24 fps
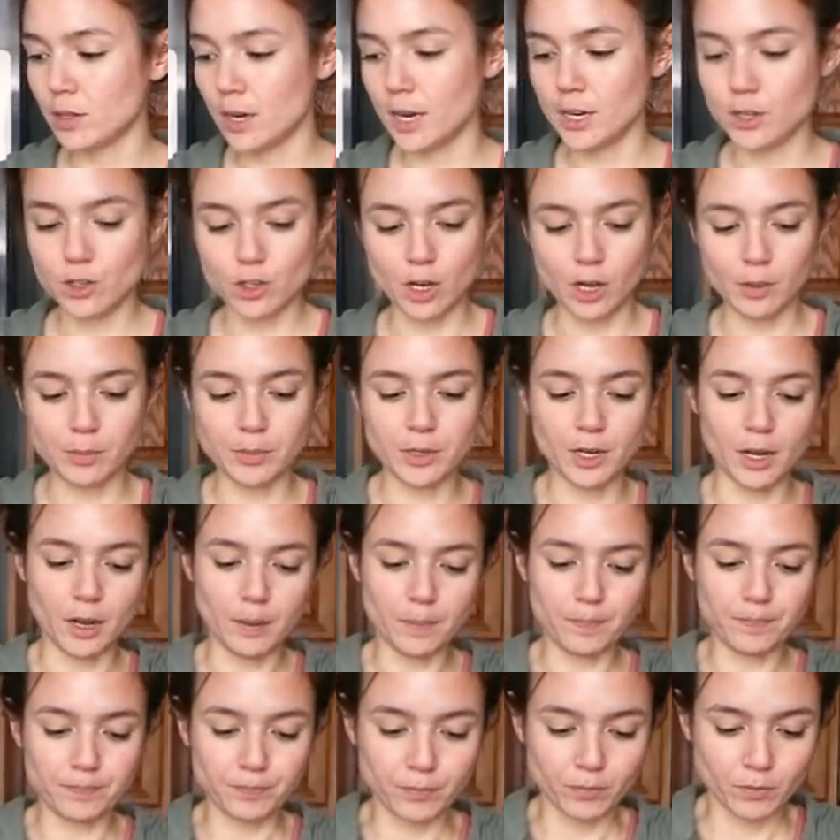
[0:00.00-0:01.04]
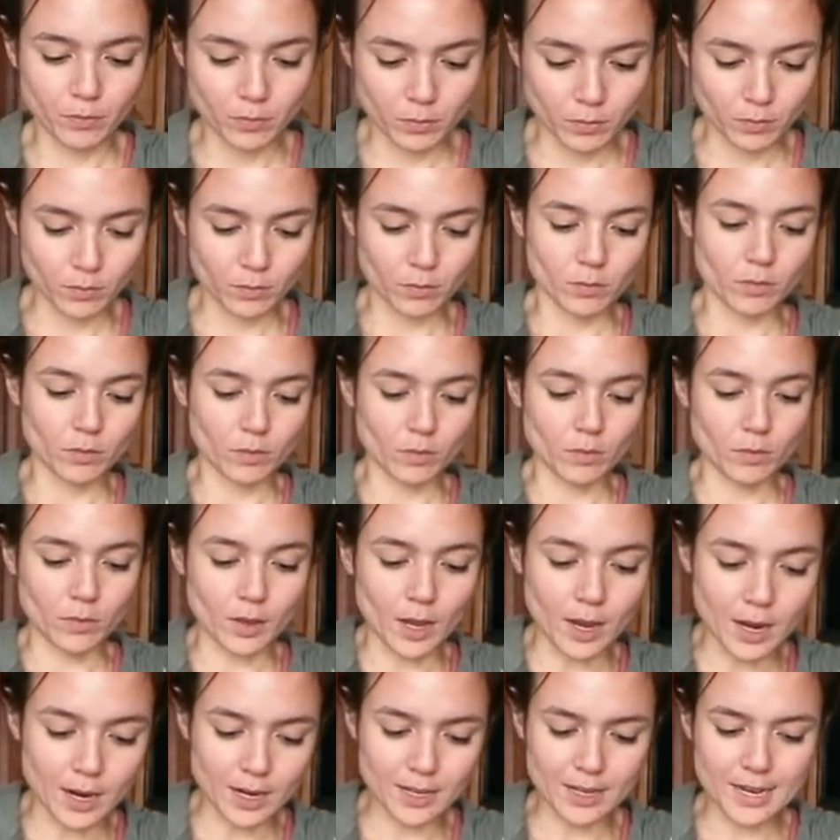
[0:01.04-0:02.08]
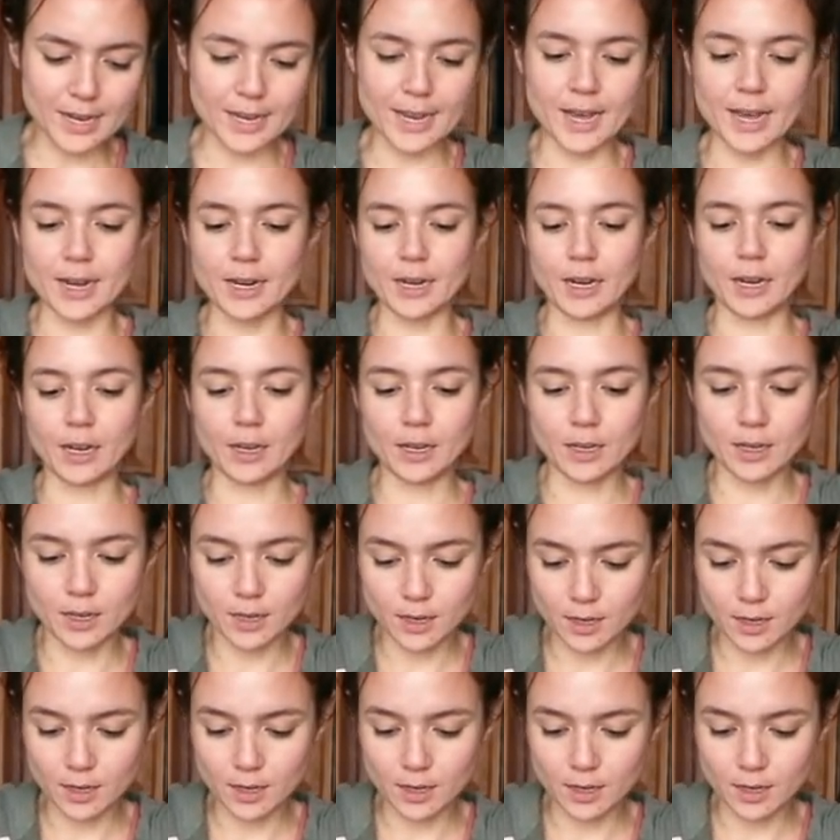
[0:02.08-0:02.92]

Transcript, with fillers: that I chopped up. I like adding